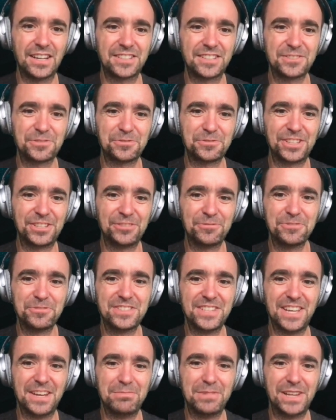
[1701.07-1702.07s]
So the
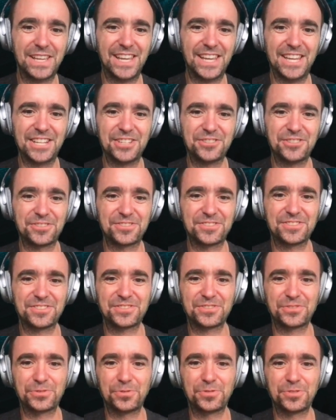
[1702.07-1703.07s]
notes application
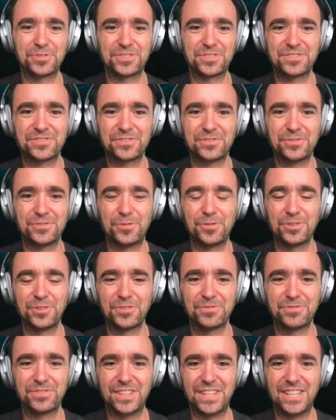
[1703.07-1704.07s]
stores
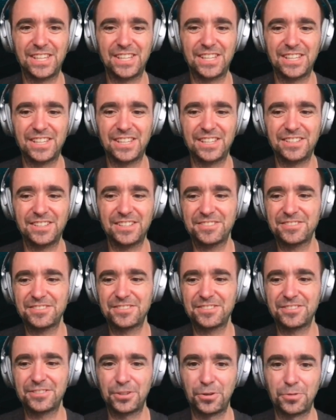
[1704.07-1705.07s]
all of the
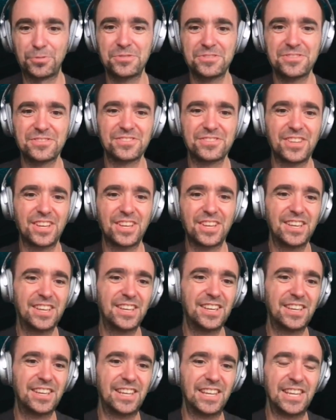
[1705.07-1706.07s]
notes
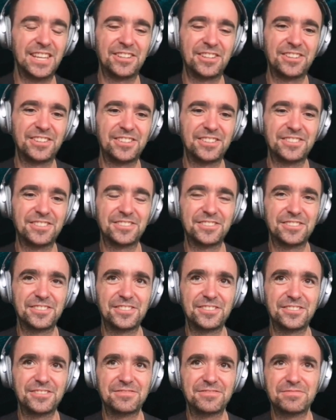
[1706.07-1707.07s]
in a
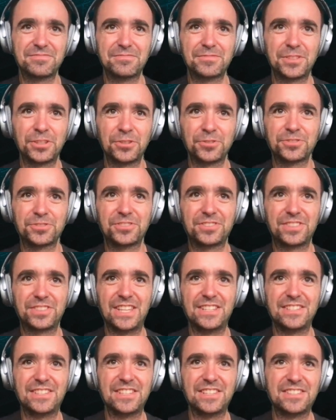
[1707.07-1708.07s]
not
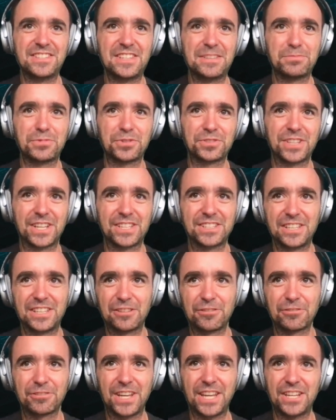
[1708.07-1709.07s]
TCC
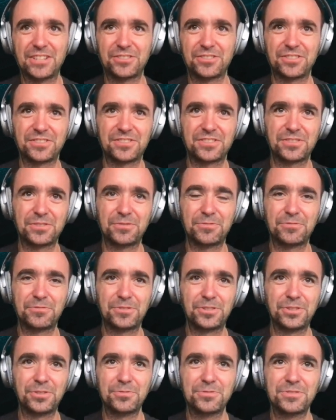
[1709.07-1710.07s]
protected location.
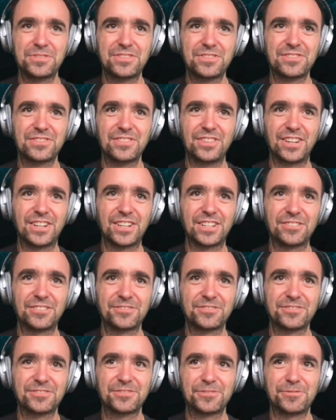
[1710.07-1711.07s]
So notes are
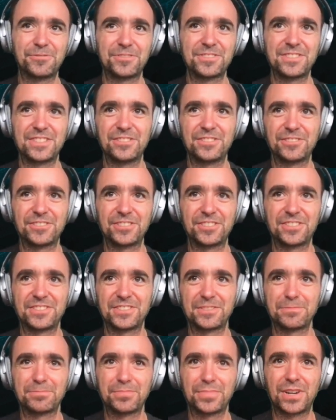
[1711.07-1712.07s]
not considered
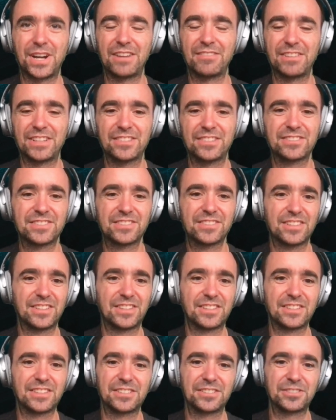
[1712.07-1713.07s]
as a private
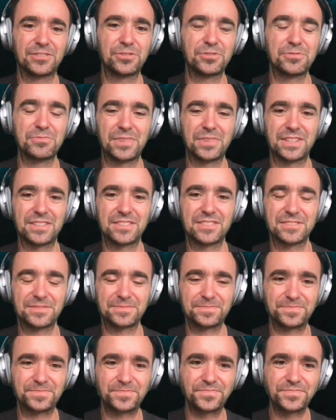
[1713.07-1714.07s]
documents